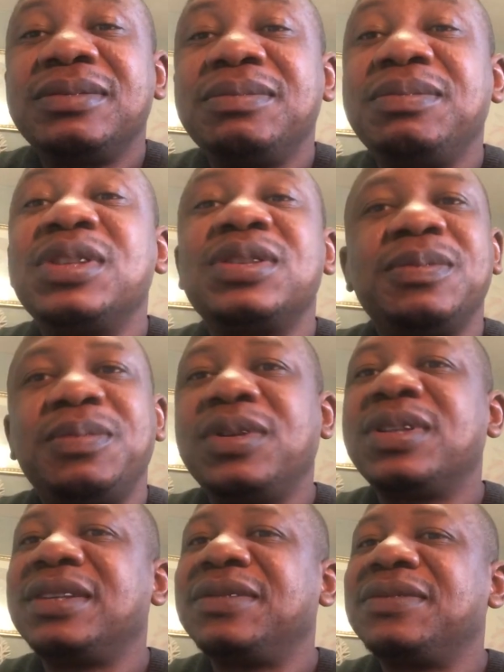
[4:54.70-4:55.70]
Be
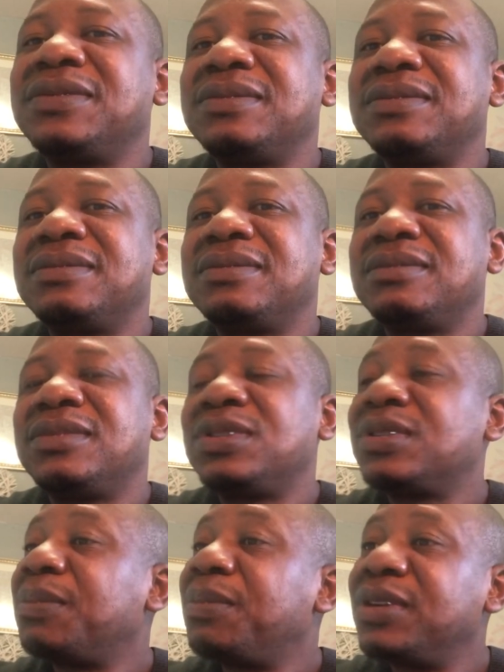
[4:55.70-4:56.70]
supportive.
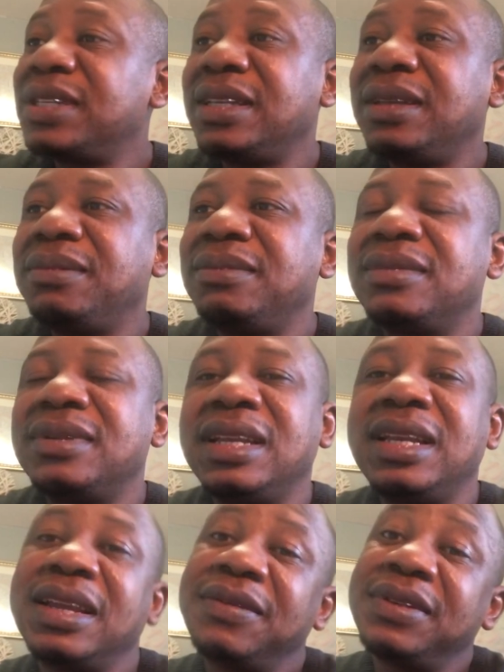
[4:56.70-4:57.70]
Support him
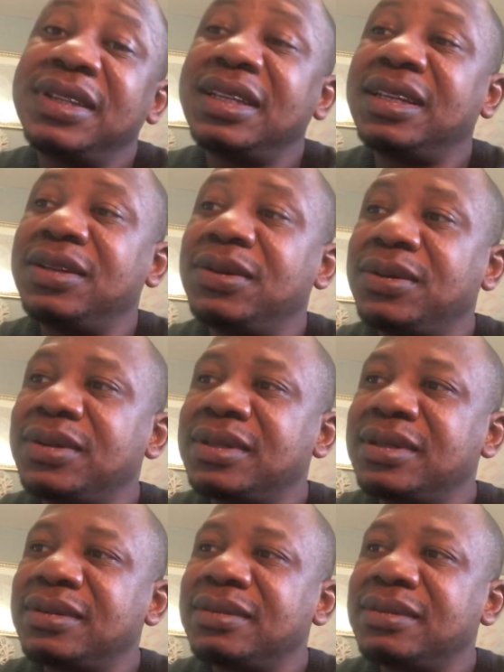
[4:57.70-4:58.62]
in everything he does.